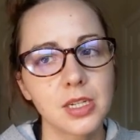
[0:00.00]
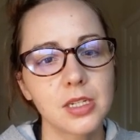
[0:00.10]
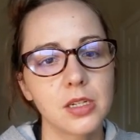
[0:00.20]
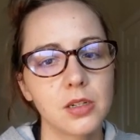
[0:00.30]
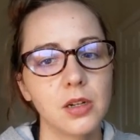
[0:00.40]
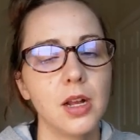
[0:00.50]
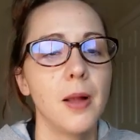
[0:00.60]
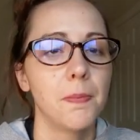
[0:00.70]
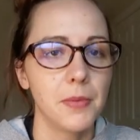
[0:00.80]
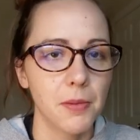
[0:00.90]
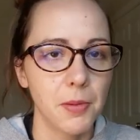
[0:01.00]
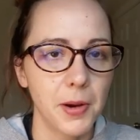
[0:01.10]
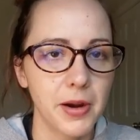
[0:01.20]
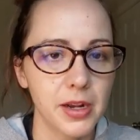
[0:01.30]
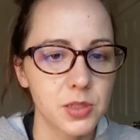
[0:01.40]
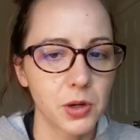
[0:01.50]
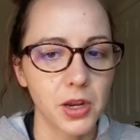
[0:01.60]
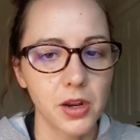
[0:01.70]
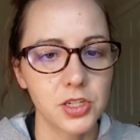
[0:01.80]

ideal. Maybe Pear Deck's working